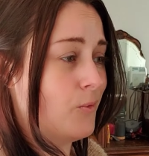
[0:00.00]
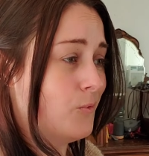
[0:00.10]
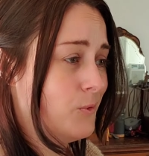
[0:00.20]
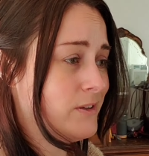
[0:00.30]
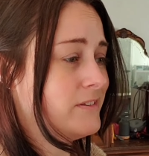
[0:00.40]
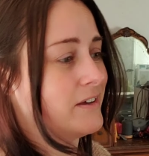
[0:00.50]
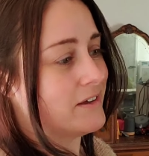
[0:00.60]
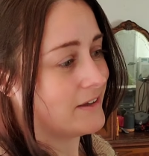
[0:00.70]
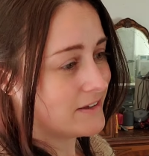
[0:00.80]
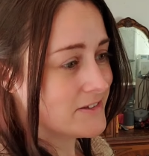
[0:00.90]
what the
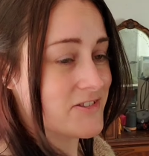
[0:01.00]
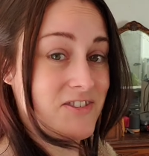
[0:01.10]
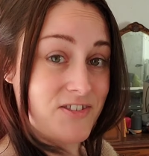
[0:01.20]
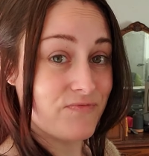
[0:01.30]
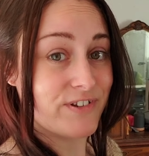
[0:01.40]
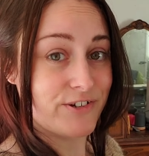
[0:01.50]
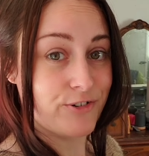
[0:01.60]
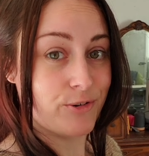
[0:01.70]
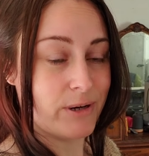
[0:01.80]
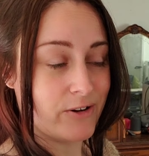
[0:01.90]
heck is this
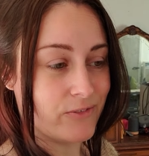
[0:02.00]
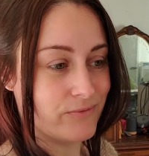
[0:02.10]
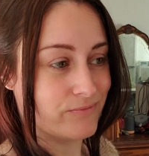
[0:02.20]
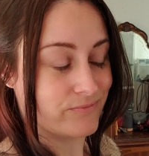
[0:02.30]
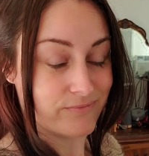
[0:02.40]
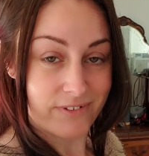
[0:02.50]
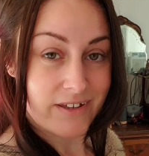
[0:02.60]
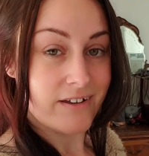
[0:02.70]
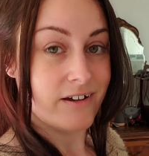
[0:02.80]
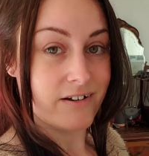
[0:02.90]
video about?
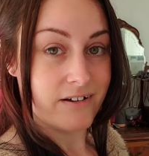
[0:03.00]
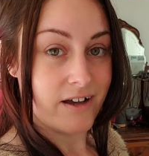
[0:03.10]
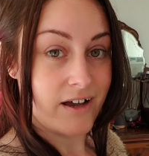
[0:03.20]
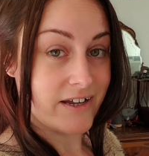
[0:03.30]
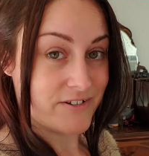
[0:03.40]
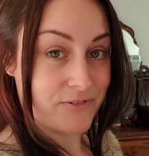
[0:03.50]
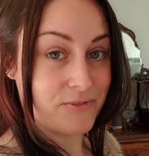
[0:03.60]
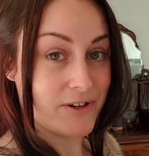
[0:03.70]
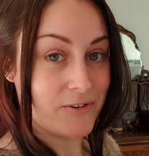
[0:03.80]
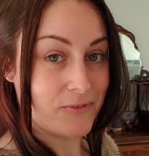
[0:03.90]
I don't
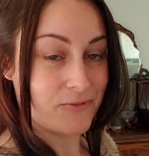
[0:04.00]
know.